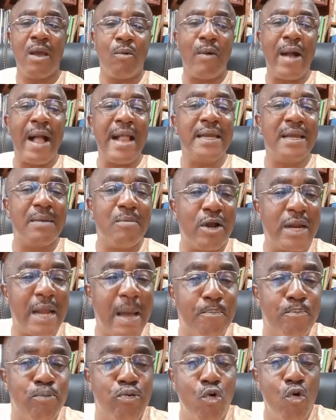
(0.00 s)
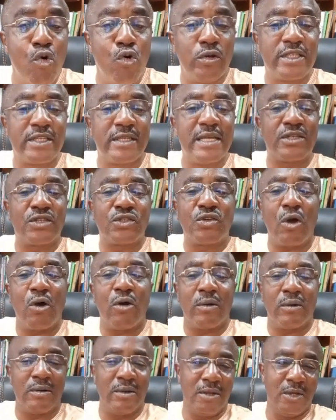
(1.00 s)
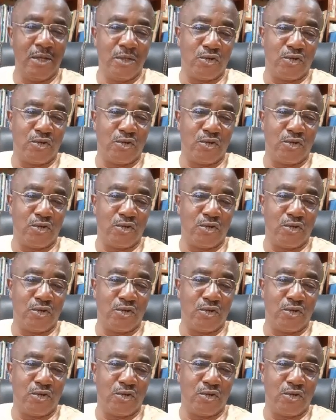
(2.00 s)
while the mother pulls the son